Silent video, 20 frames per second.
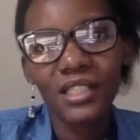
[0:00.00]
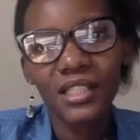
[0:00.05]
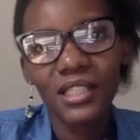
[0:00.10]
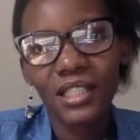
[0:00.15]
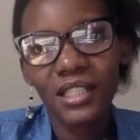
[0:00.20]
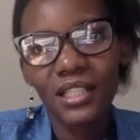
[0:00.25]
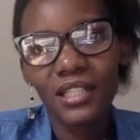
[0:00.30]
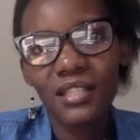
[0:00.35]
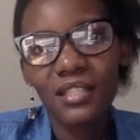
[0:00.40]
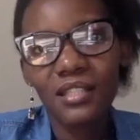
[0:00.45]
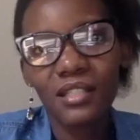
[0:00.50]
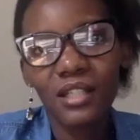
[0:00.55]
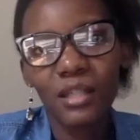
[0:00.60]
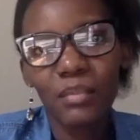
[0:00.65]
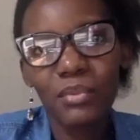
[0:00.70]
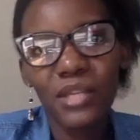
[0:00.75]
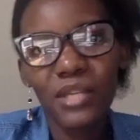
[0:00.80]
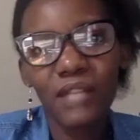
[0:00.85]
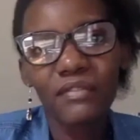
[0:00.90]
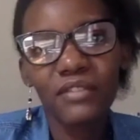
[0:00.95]
And I guess it
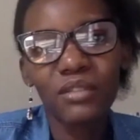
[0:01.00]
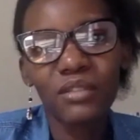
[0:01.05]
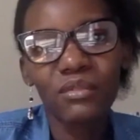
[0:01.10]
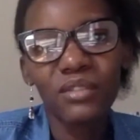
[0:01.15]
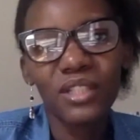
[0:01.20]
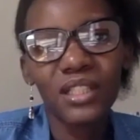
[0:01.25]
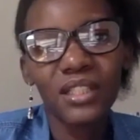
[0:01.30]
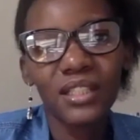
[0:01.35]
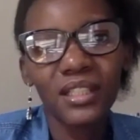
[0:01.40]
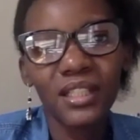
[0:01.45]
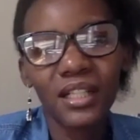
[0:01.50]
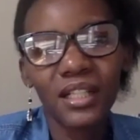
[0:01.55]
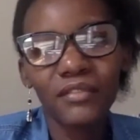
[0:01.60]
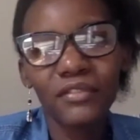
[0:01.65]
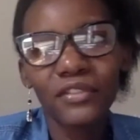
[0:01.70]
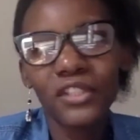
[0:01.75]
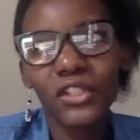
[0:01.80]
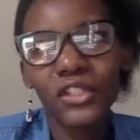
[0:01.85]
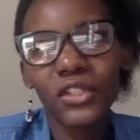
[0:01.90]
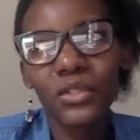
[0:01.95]
helps having really
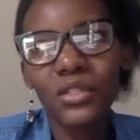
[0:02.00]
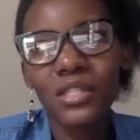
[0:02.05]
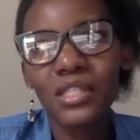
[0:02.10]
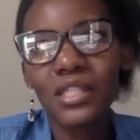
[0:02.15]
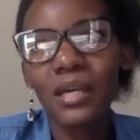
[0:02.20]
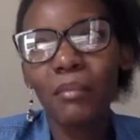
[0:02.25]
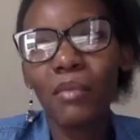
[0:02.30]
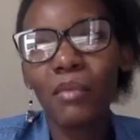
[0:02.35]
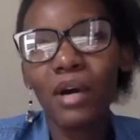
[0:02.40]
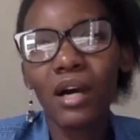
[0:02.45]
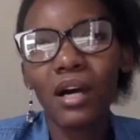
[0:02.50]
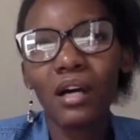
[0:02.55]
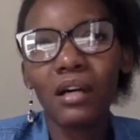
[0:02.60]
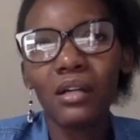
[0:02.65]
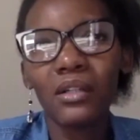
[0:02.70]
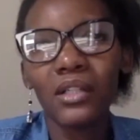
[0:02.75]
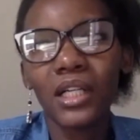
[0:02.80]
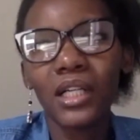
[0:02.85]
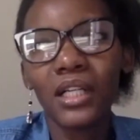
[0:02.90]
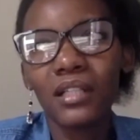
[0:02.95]
a vision
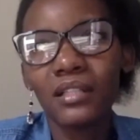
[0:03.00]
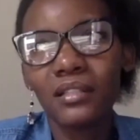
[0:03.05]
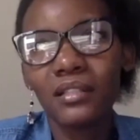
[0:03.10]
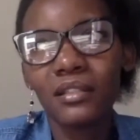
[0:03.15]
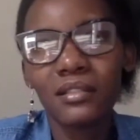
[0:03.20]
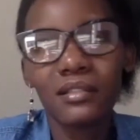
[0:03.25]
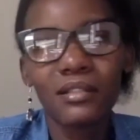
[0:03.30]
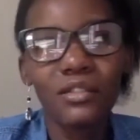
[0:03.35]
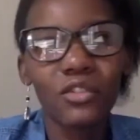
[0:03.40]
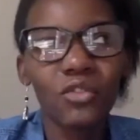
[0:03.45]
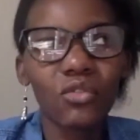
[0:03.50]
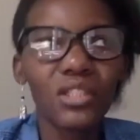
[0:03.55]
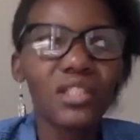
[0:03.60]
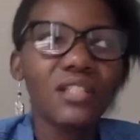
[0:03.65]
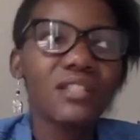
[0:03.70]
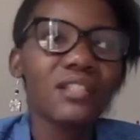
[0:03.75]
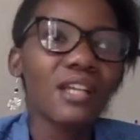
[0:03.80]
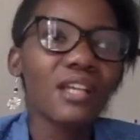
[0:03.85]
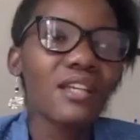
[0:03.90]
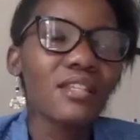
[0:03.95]
somehow and
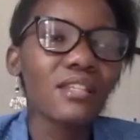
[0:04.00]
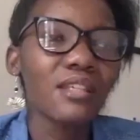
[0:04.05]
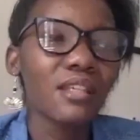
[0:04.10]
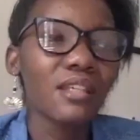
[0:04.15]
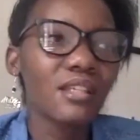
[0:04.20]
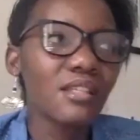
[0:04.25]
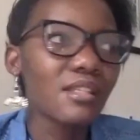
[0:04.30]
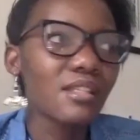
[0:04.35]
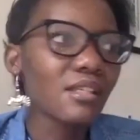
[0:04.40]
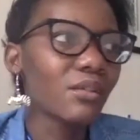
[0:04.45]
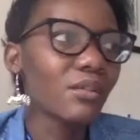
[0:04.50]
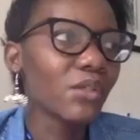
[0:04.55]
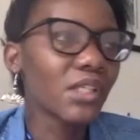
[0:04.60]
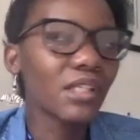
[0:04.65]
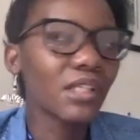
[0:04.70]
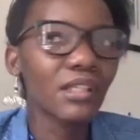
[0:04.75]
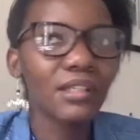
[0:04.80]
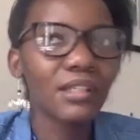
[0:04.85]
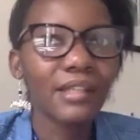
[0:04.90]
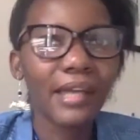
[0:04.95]
strategizing and say,
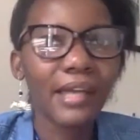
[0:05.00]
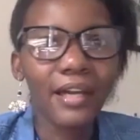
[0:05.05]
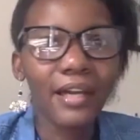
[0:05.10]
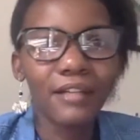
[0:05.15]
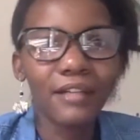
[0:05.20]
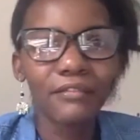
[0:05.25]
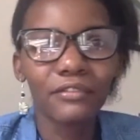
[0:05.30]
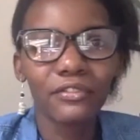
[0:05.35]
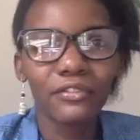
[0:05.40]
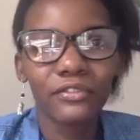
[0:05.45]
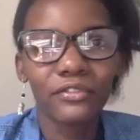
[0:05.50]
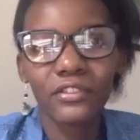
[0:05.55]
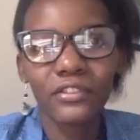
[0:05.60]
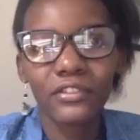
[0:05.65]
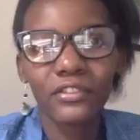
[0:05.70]
okay, I have